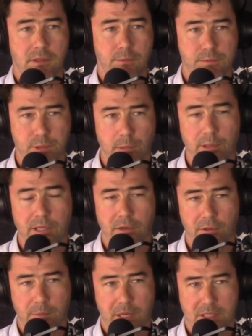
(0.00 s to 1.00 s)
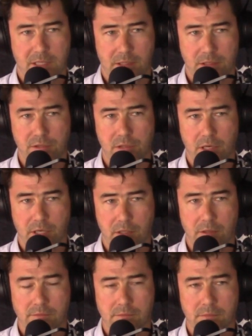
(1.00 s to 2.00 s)
was probably not the best thing to try and
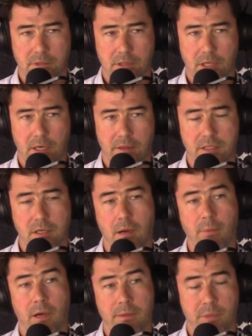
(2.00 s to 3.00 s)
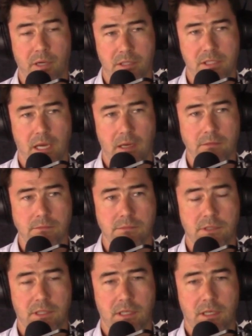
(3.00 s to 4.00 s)
do. And at the time I punched out,
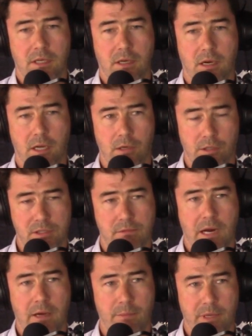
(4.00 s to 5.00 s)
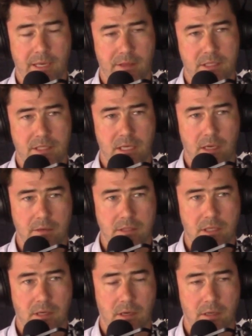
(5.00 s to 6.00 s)
I looked around me at the COs
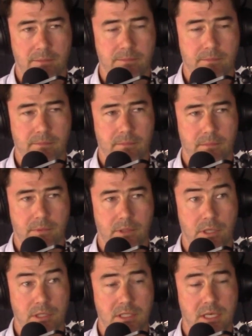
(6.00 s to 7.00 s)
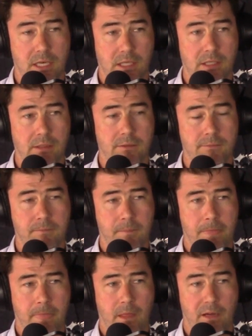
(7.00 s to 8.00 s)
that I could see,
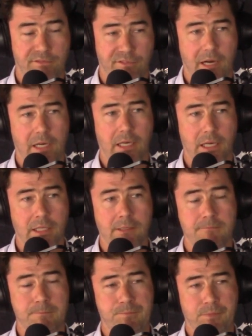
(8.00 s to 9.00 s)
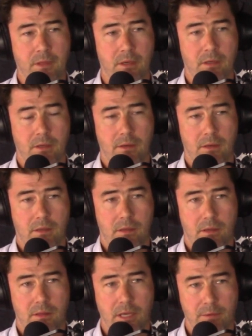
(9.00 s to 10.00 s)
and frankly,
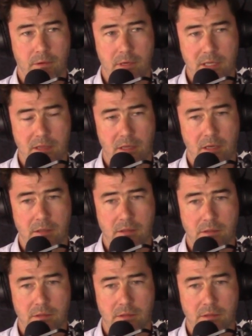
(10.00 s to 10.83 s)
they were either